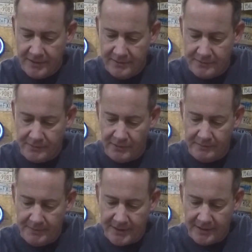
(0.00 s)
Just roll them
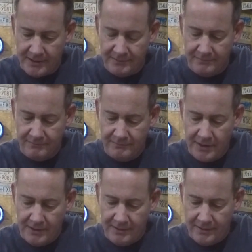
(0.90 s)
up like a
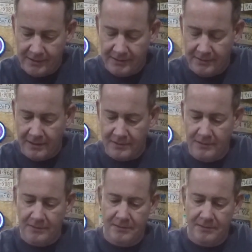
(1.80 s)
taco.